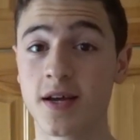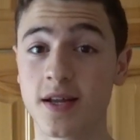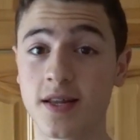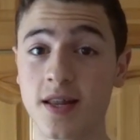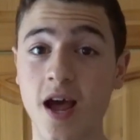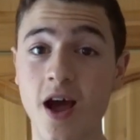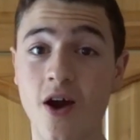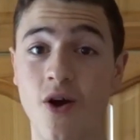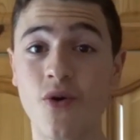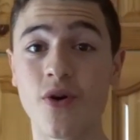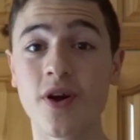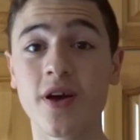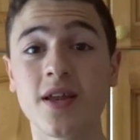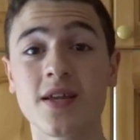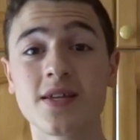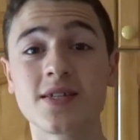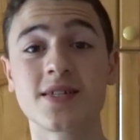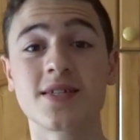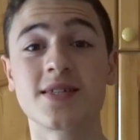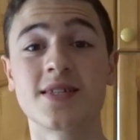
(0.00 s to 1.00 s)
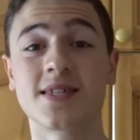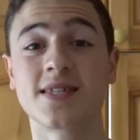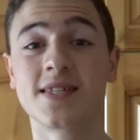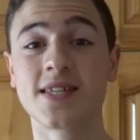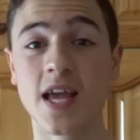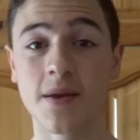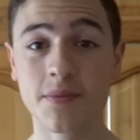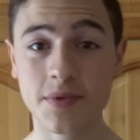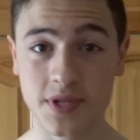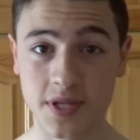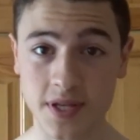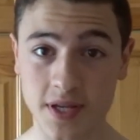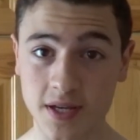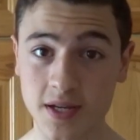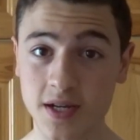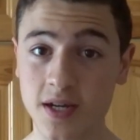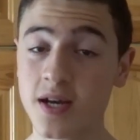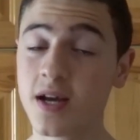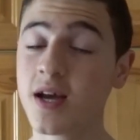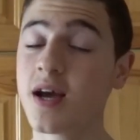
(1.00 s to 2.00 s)
Now it is the same
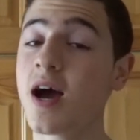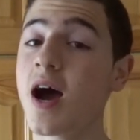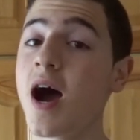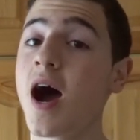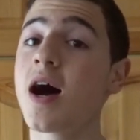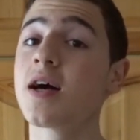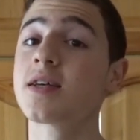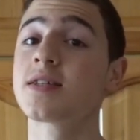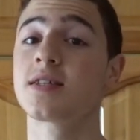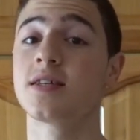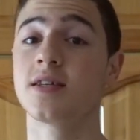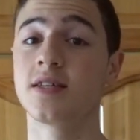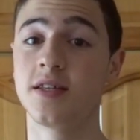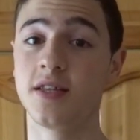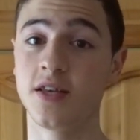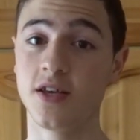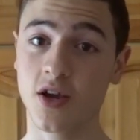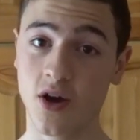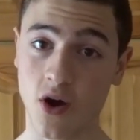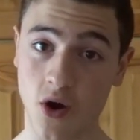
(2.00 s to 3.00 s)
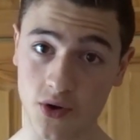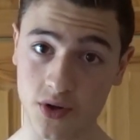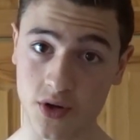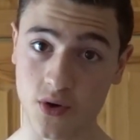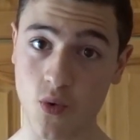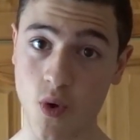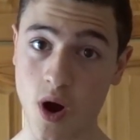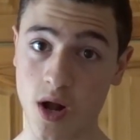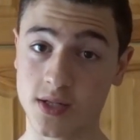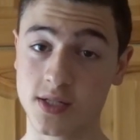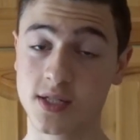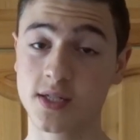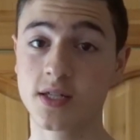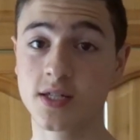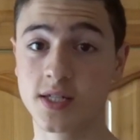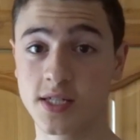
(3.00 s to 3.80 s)
thing as the other ones.